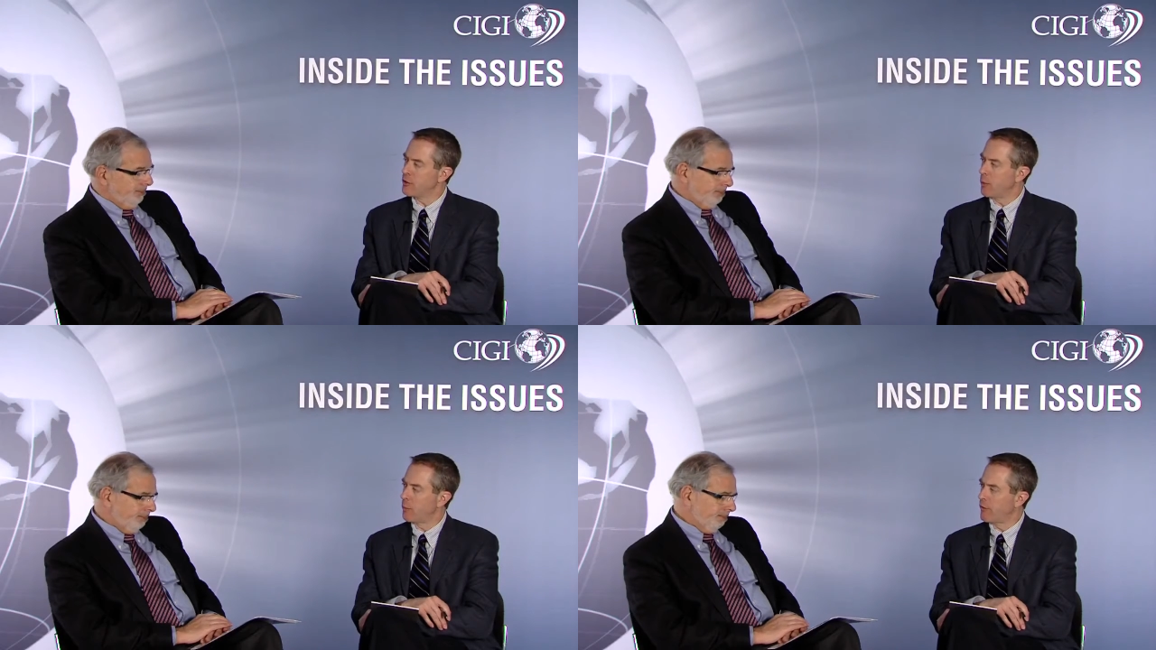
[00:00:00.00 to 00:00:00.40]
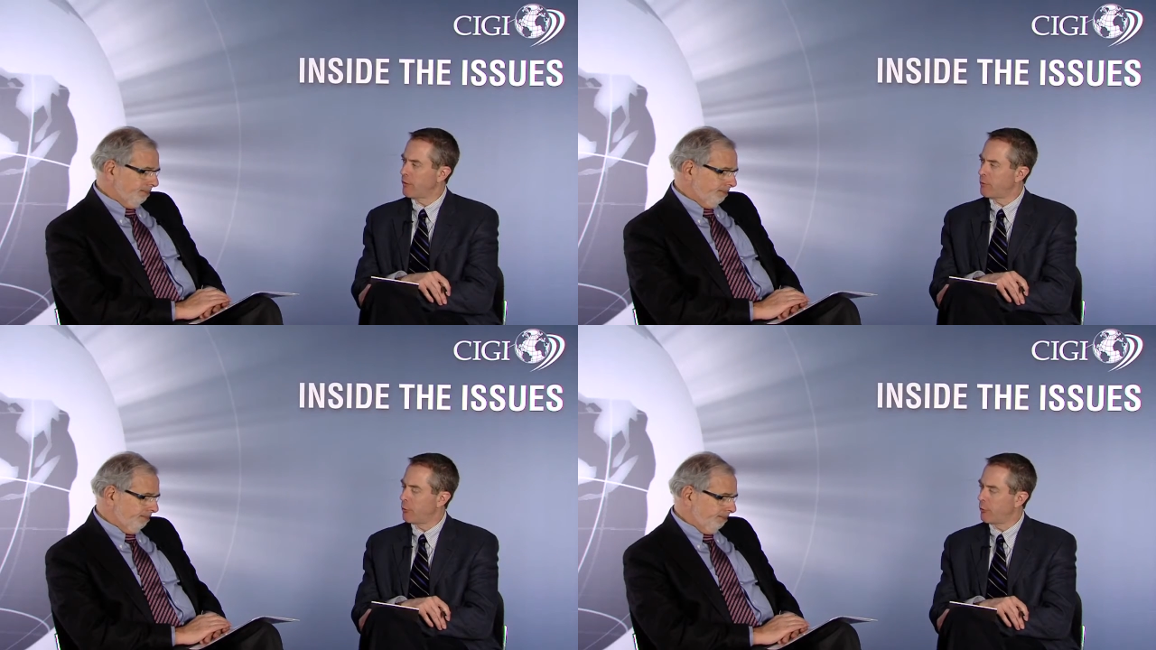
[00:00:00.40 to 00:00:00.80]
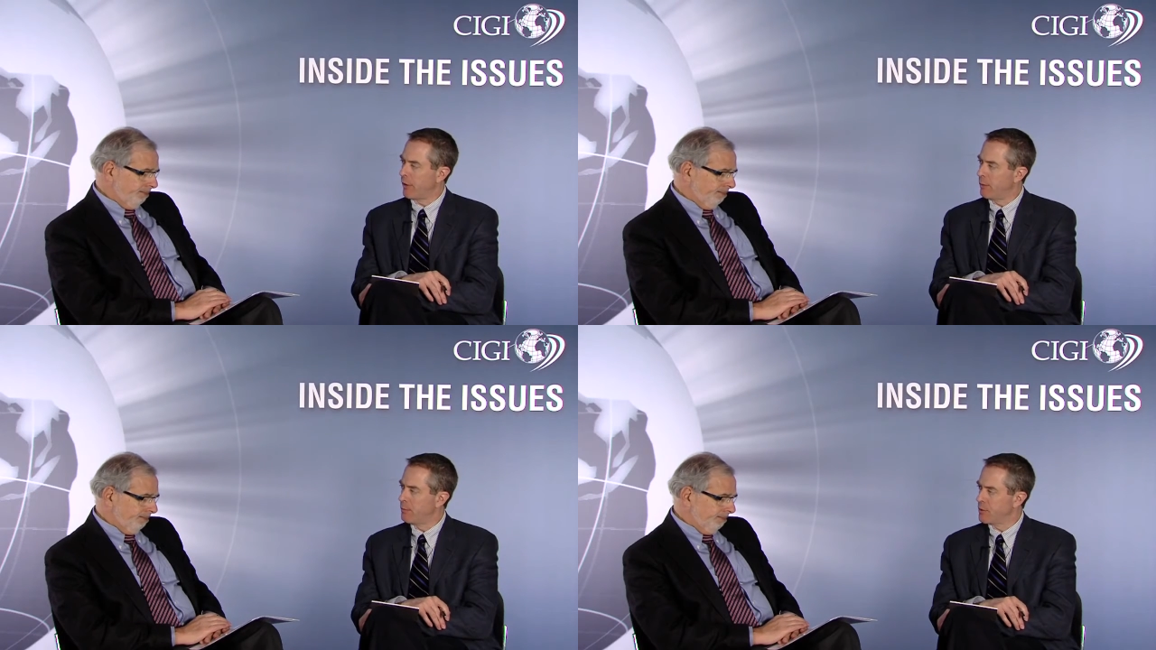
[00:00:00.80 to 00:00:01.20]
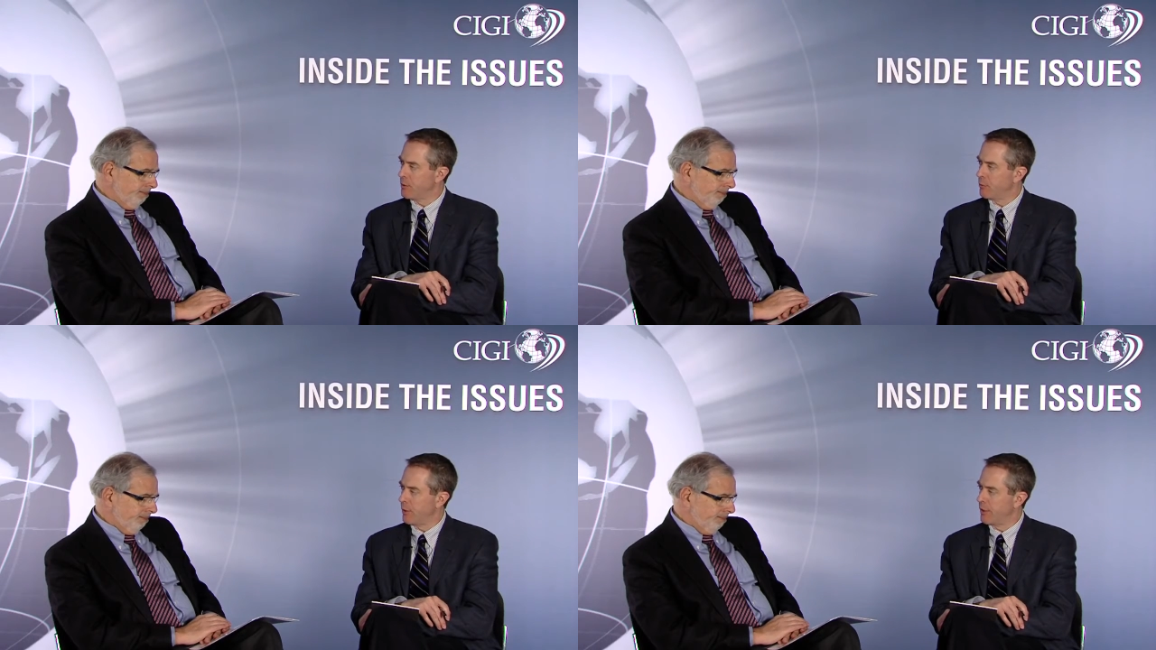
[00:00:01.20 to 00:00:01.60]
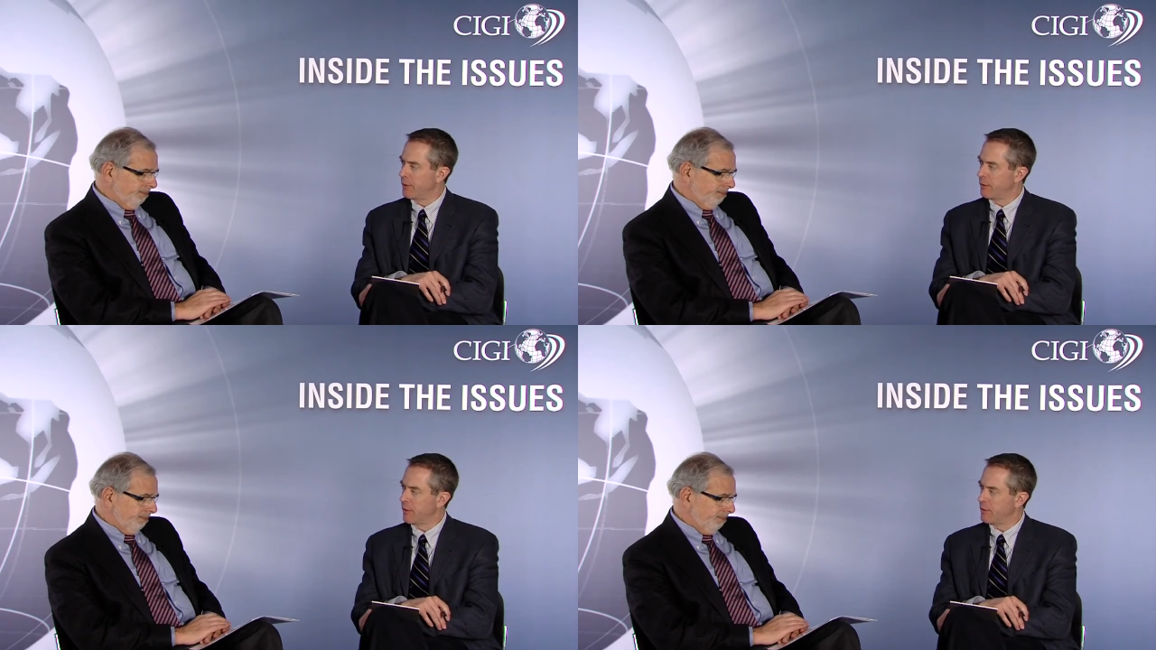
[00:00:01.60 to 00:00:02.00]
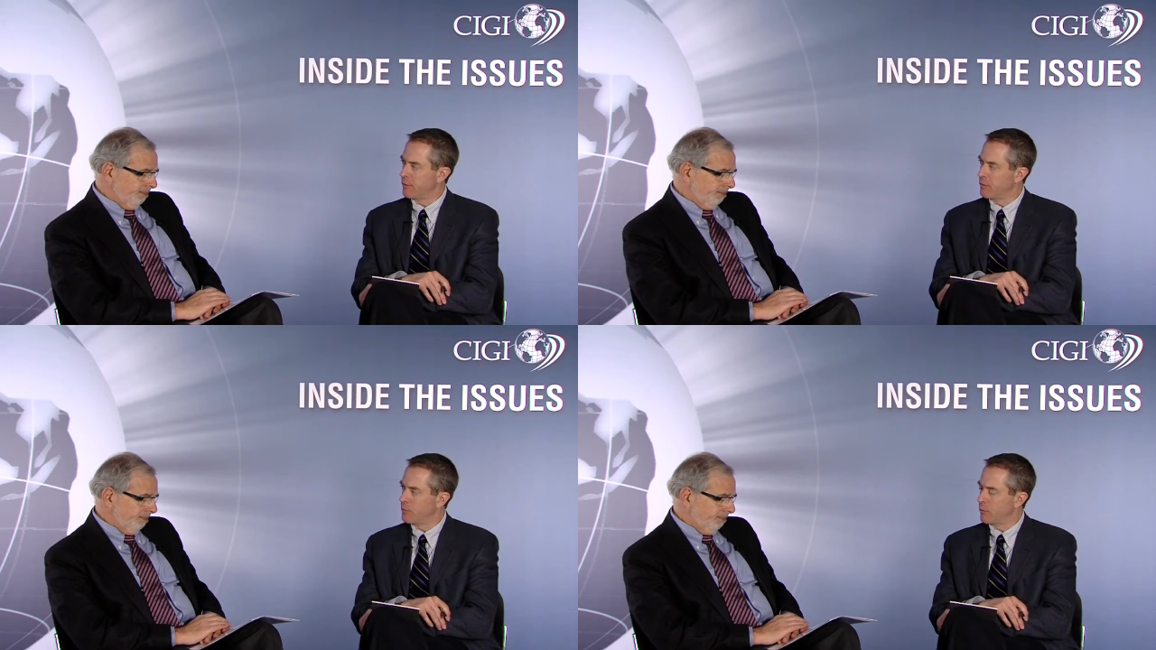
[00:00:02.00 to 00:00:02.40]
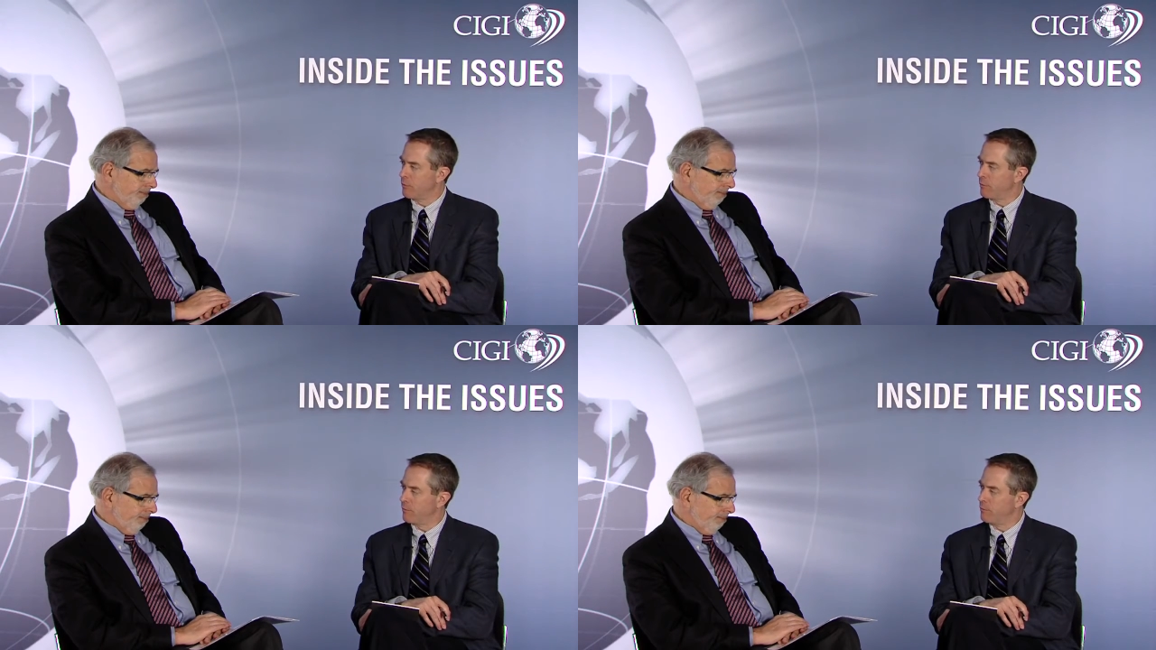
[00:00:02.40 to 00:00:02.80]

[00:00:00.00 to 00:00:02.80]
Speaker 1: has a number of other programs running that sort of